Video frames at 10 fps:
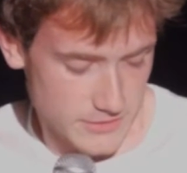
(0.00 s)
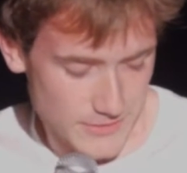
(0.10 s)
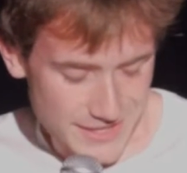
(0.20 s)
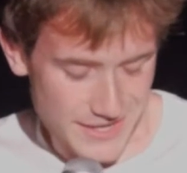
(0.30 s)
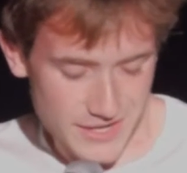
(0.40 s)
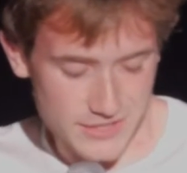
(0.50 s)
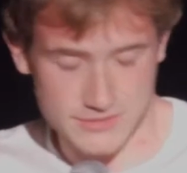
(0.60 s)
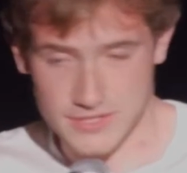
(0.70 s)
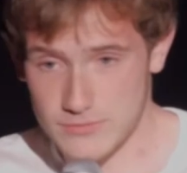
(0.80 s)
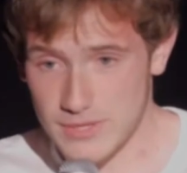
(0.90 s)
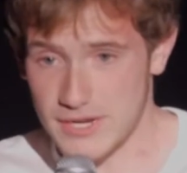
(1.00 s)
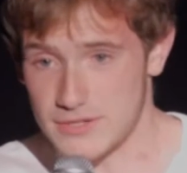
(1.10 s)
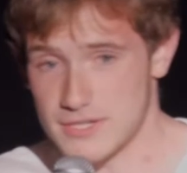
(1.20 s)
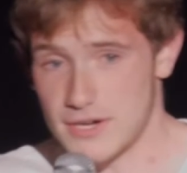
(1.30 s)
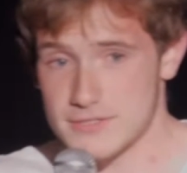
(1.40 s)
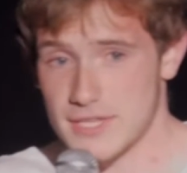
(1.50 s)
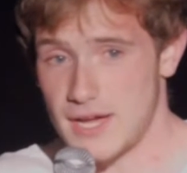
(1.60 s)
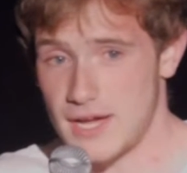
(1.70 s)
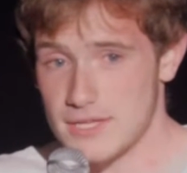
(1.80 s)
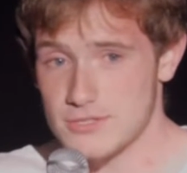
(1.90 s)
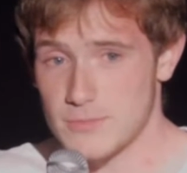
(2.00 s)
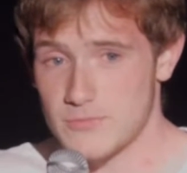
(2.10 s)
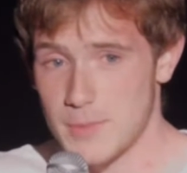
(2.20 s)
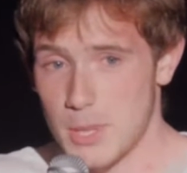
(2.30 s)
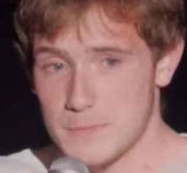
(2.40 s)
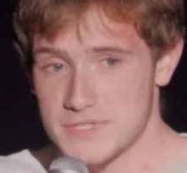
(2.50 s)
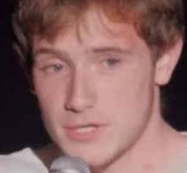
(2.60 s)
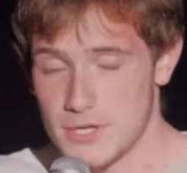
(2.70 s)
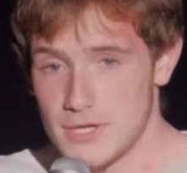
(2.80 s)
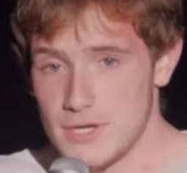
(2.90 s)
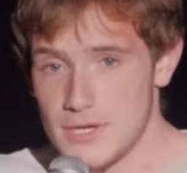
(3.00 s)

You know, it hurts, it really hurts. It hurts like a hand job from a lobster.